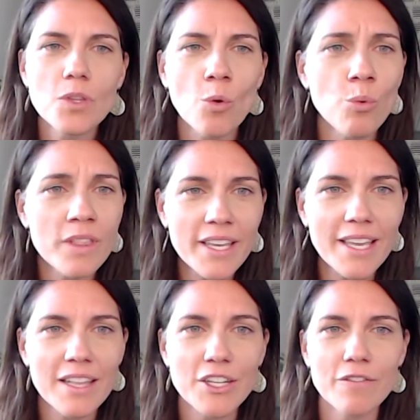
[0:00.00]
really
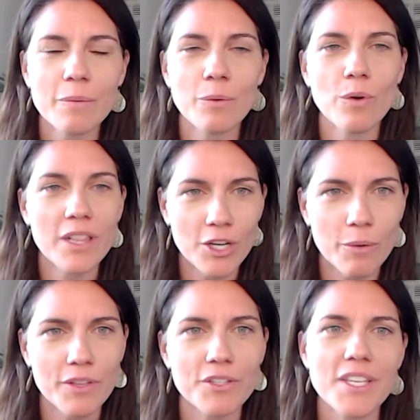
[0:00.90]
get clear
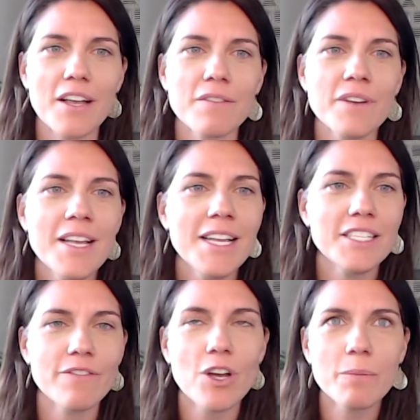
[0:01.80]
with yourself,
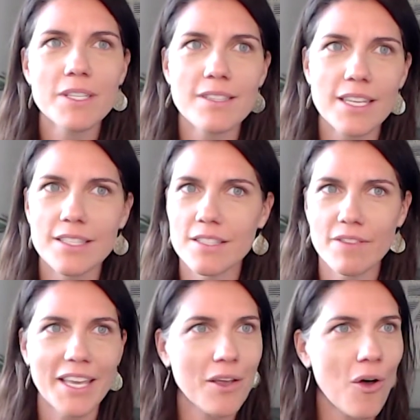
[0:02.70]
develop this list of
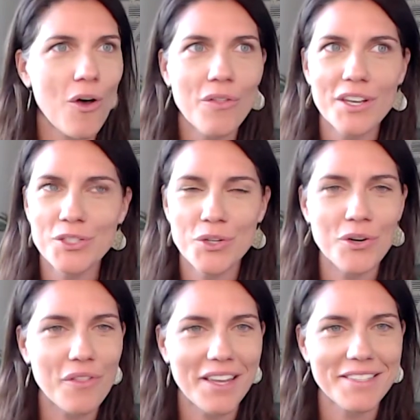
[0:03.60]
all the
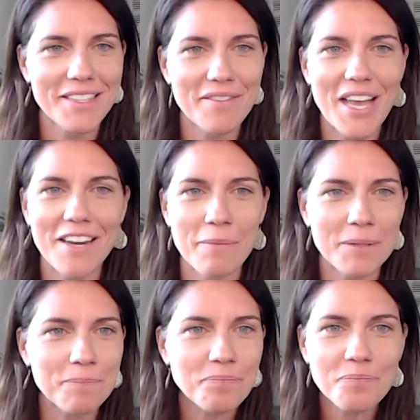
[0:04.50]
external things that have kind of
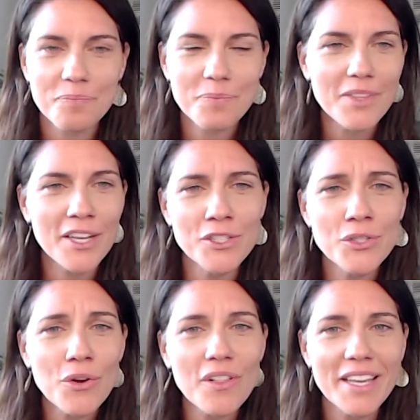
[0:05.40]
been
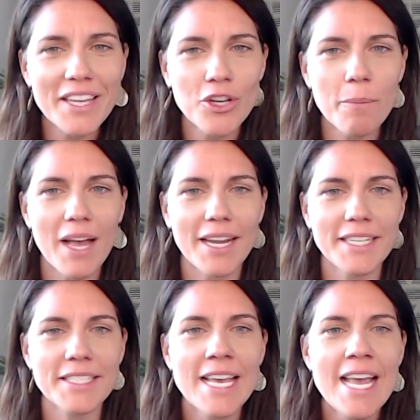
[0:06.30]
circling in your
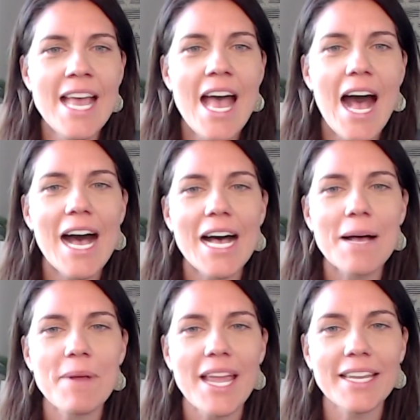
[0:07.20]
mind,
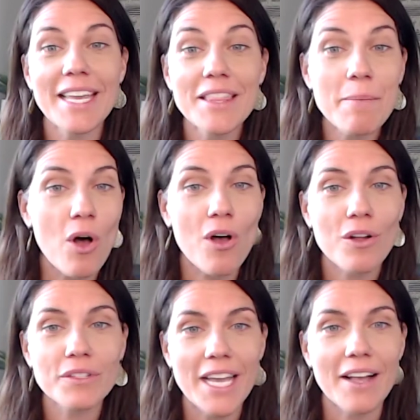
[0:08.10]
and get them
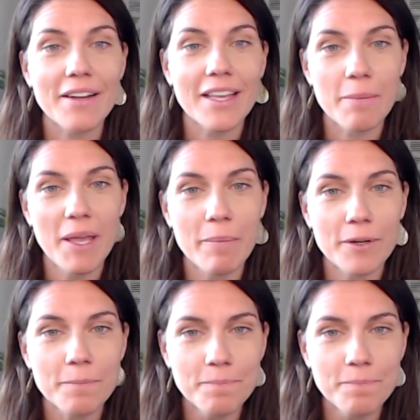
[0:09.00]
all down on the paper.